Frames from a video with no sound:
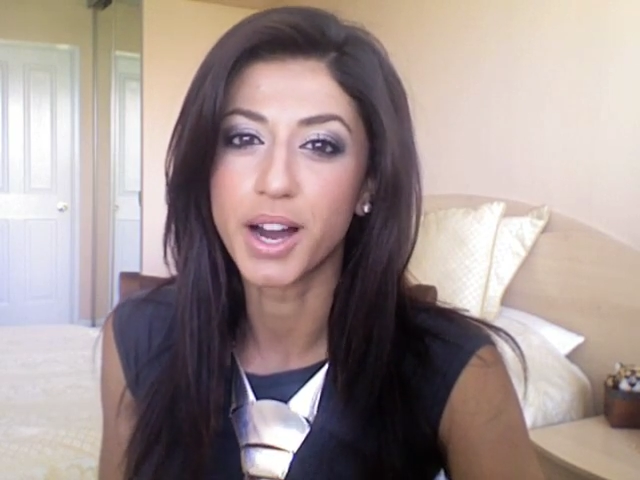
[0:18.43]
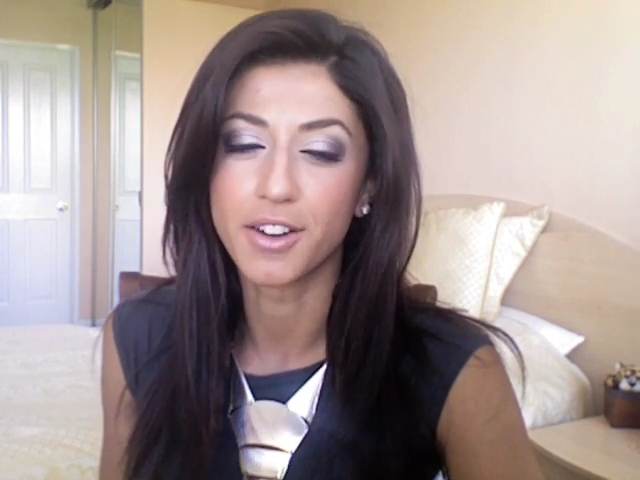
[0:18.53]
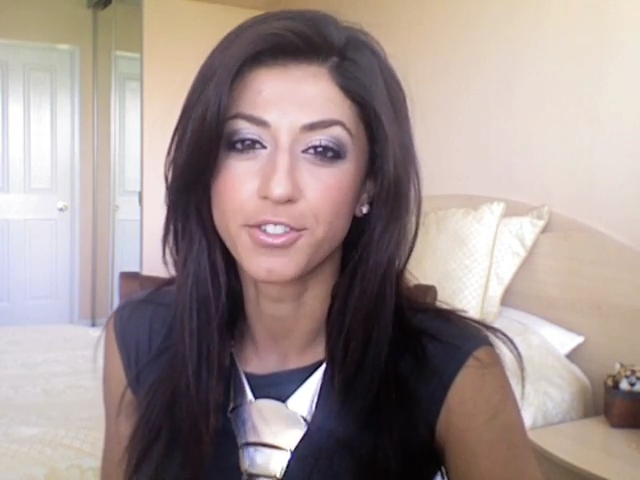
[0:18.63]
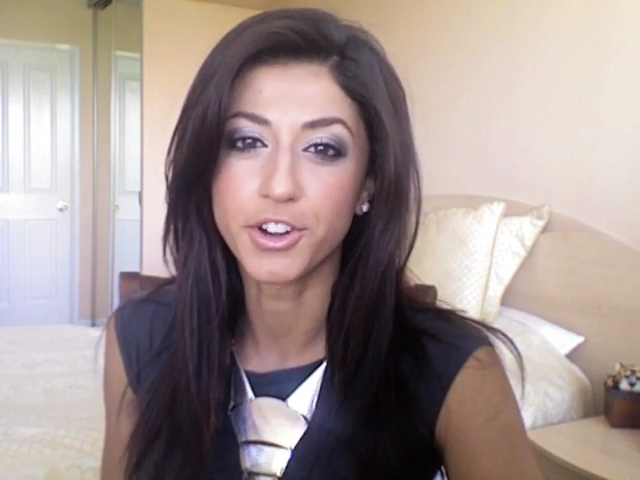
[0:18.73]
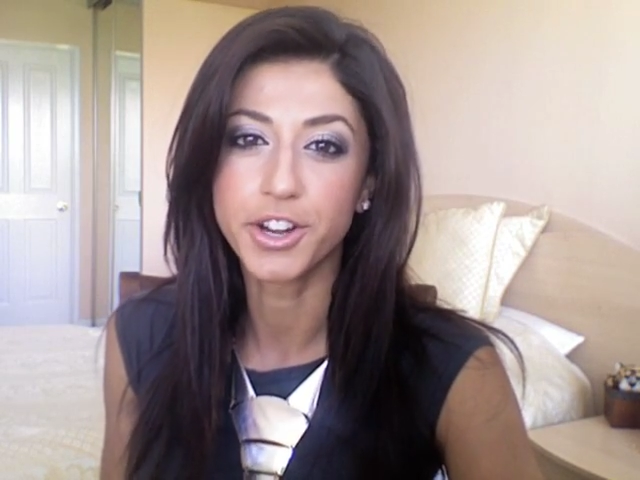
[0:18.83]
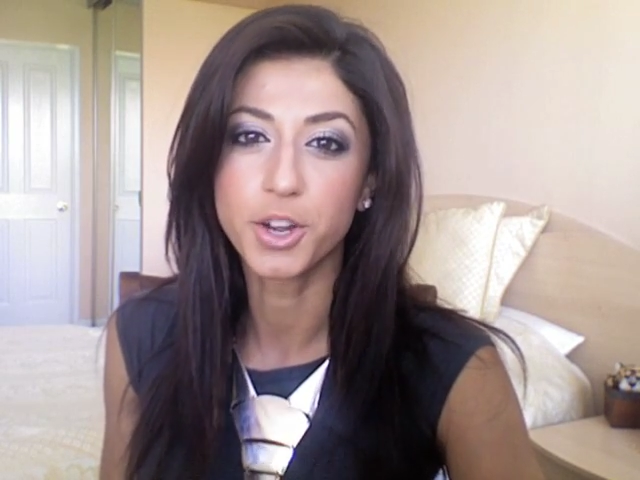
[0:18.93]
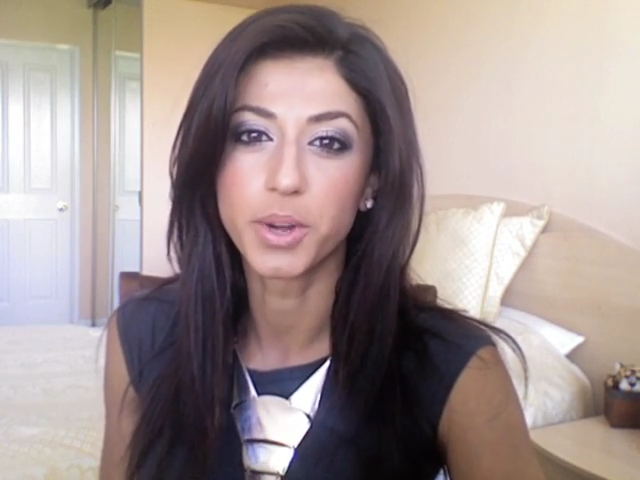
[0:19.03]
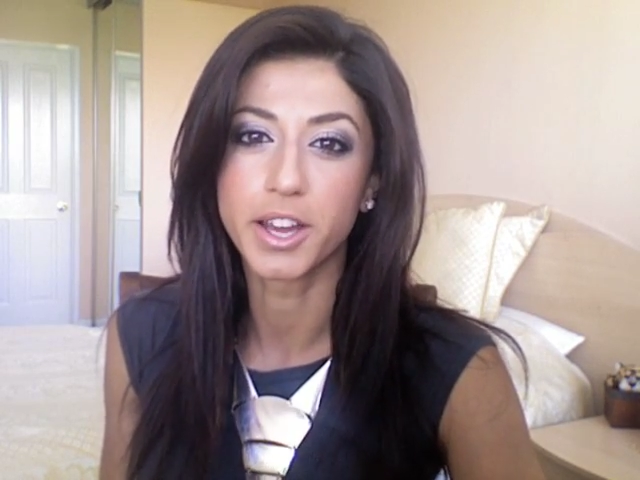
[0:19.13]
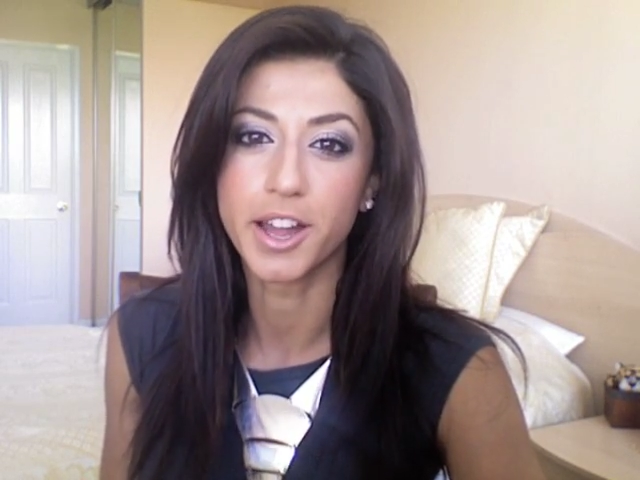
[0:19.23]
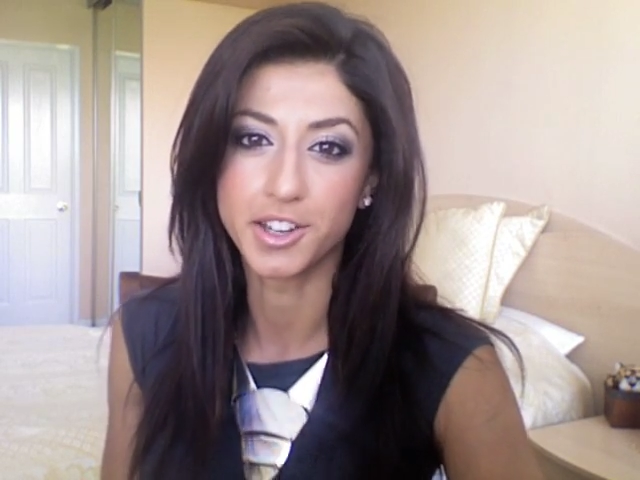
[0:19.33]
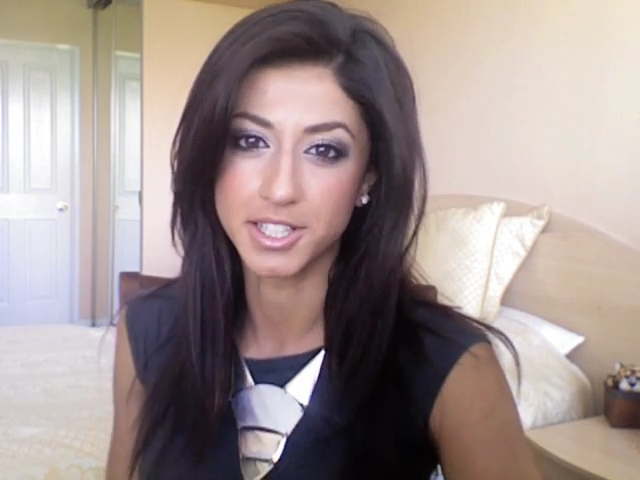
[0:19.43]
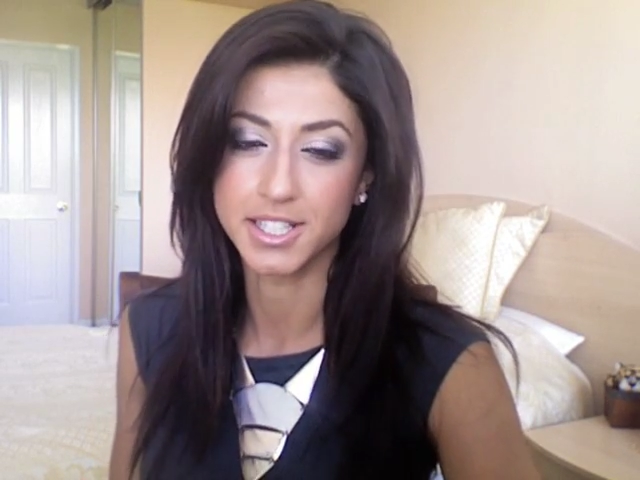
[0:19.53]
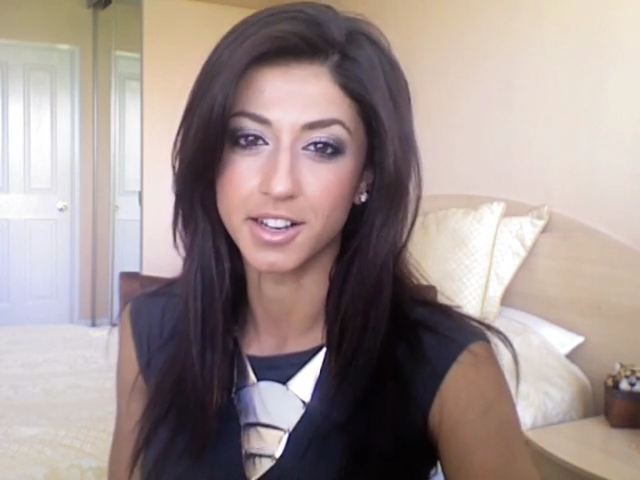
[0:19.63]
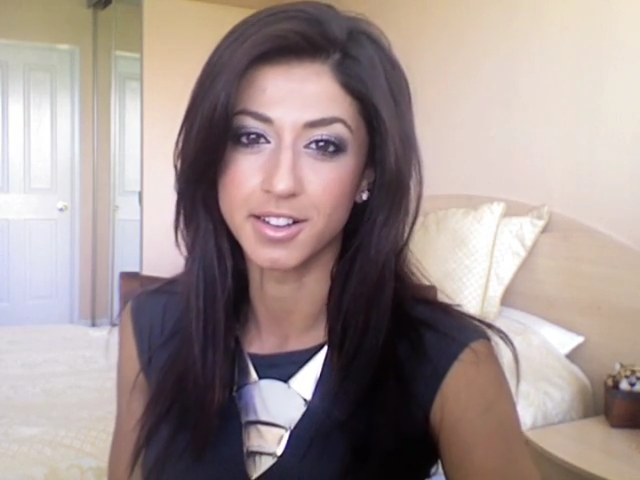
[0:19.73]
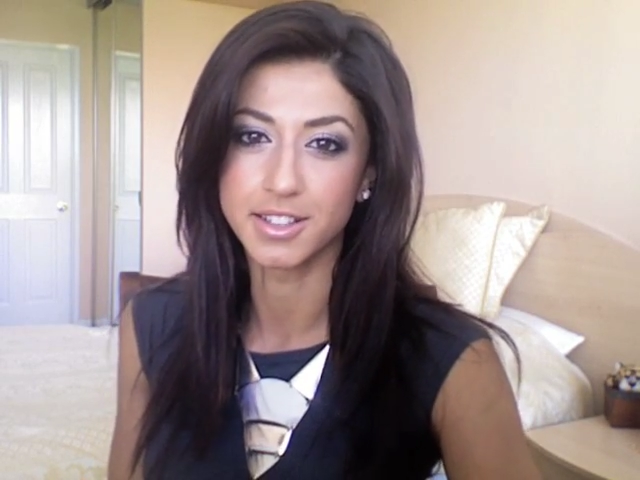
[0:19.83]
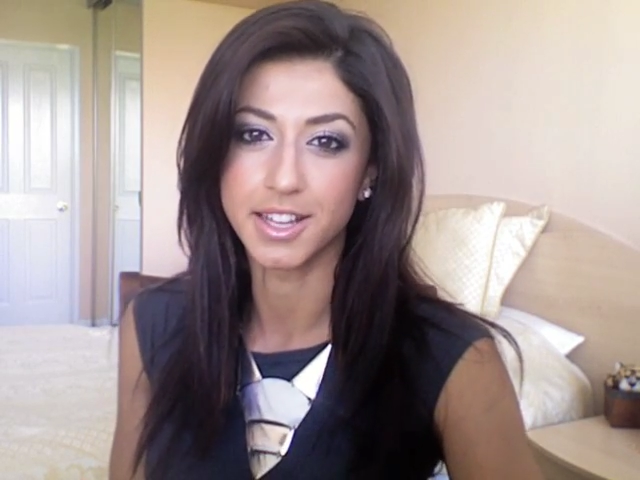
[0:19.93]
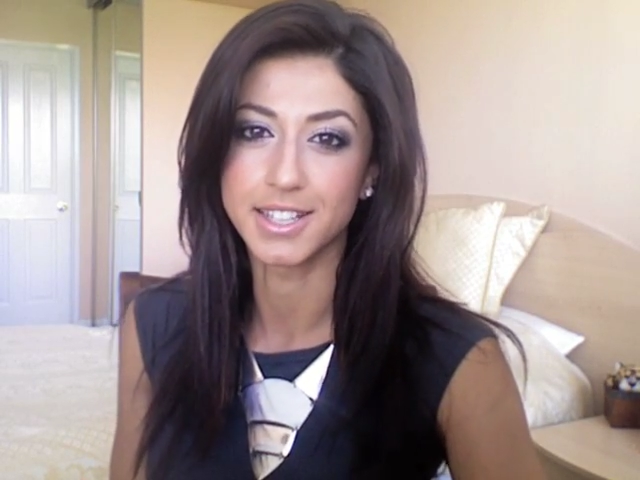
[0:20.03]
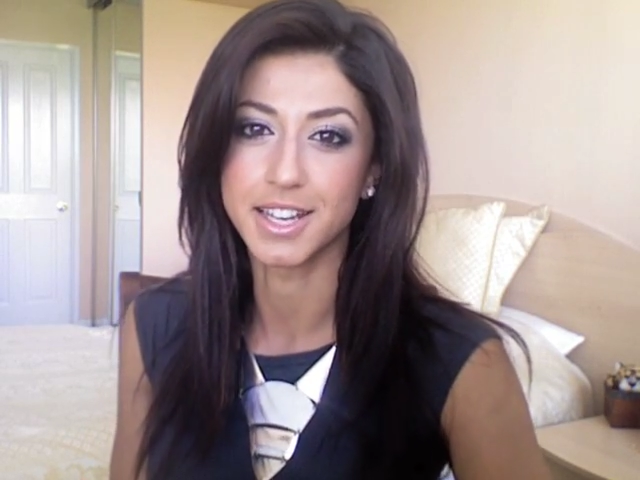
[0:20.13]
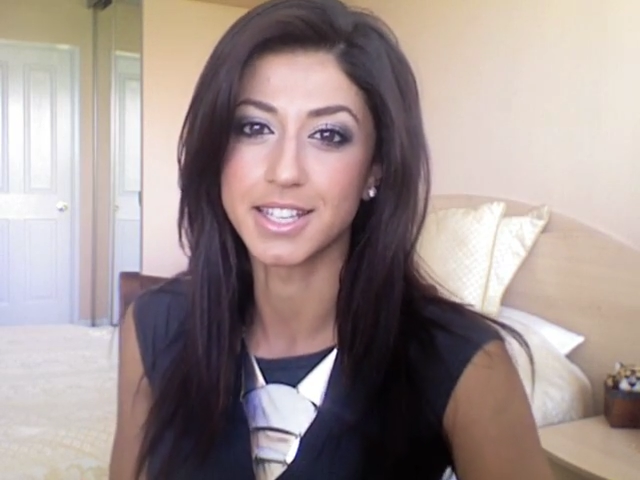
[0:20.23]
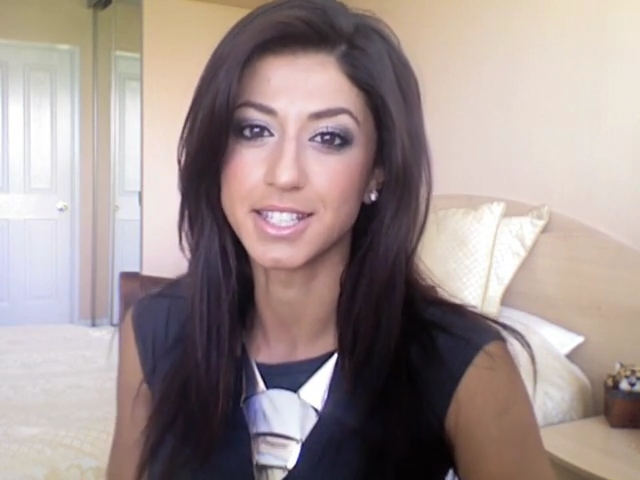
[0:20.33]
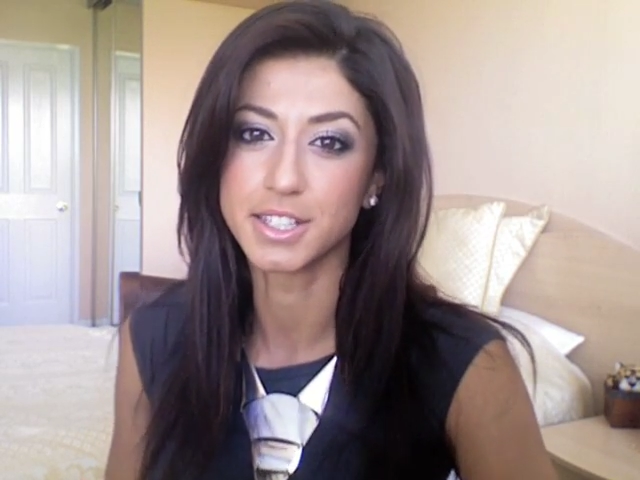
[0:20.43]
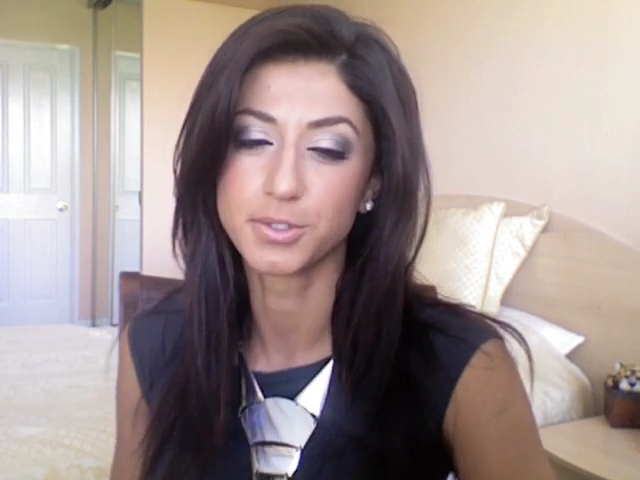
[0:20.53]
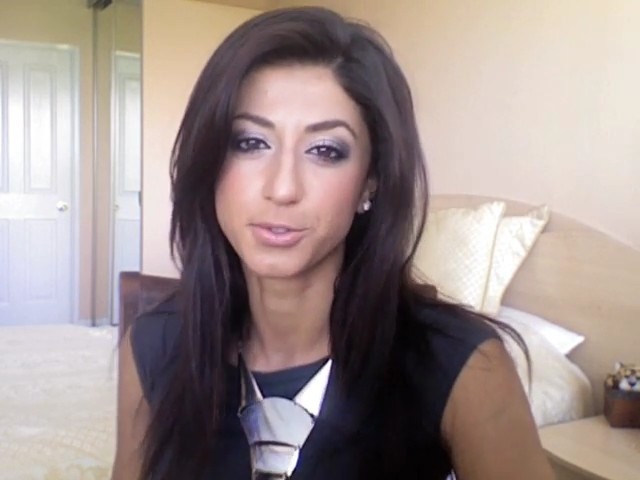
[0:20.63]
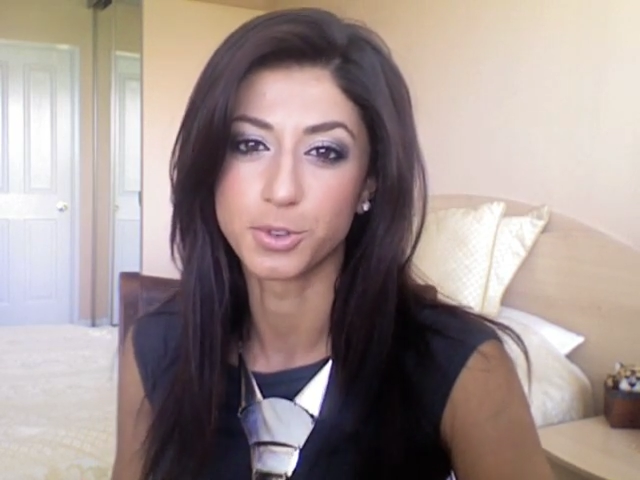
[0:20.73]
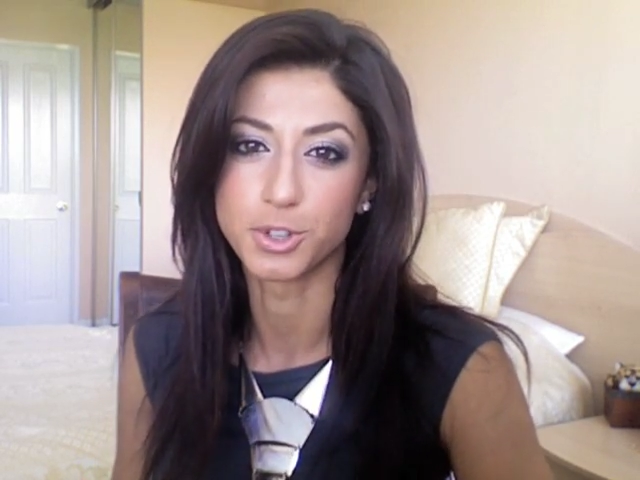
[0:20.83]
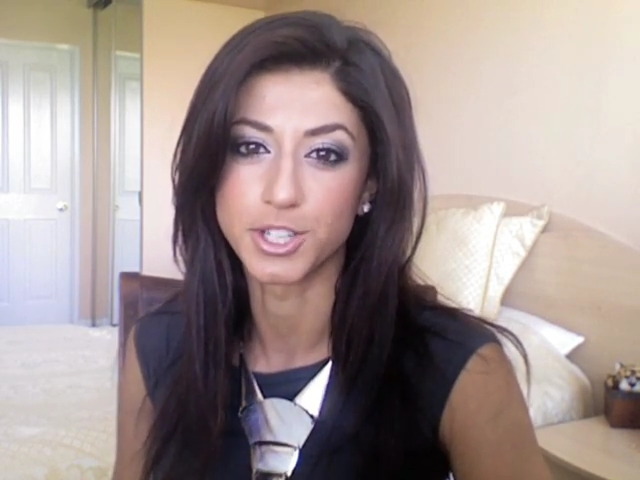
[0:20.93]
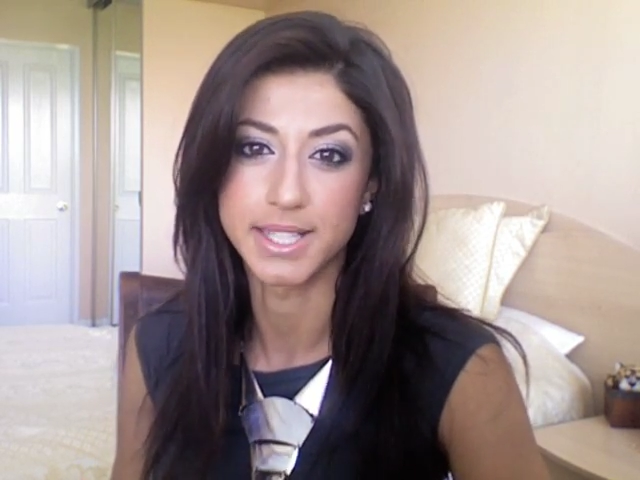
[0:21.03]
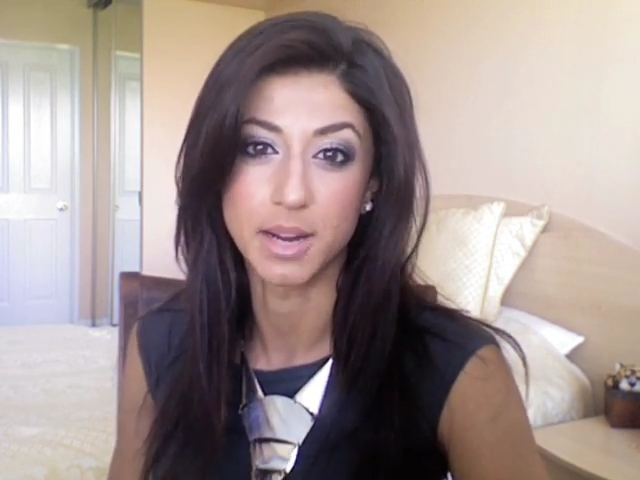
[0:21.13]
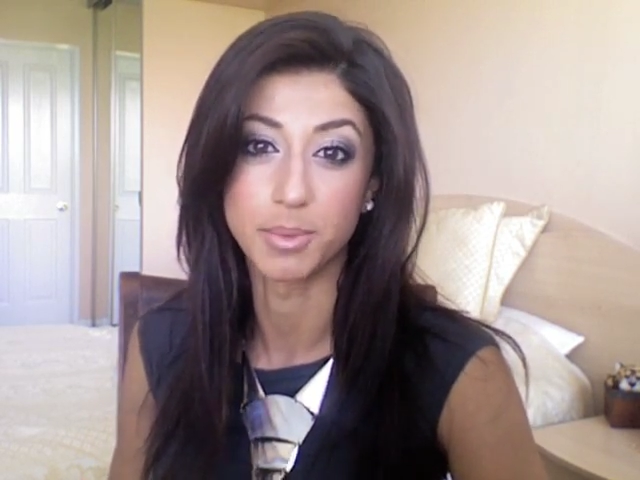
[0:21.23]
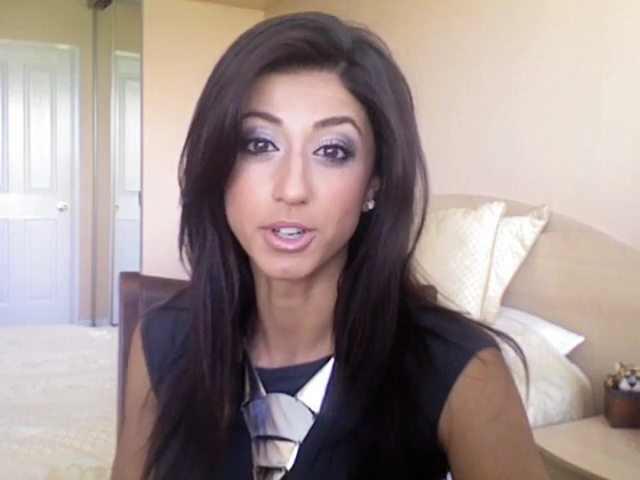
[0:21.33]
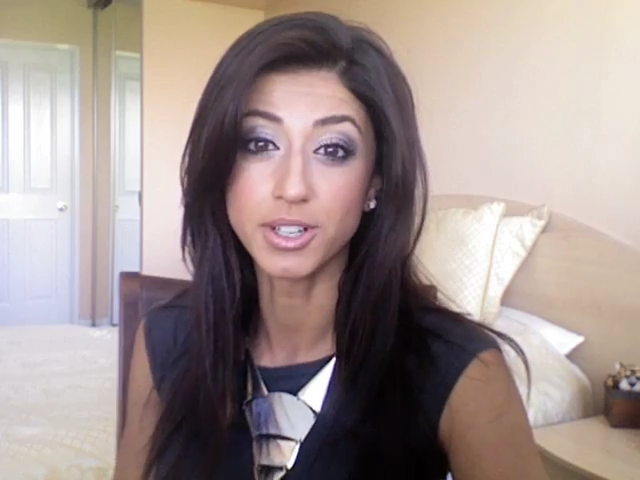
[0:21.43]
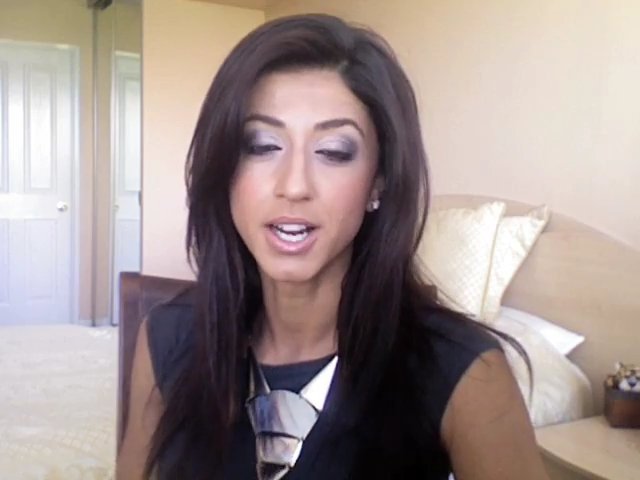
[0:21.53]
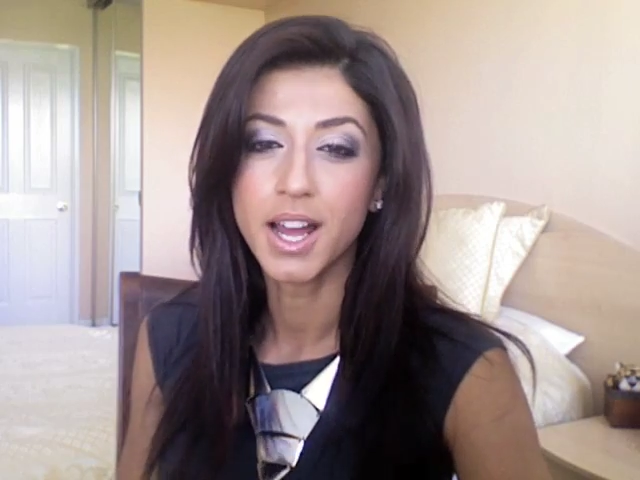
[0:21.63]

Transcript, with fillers: a very quick hairstyle that is ideal for summer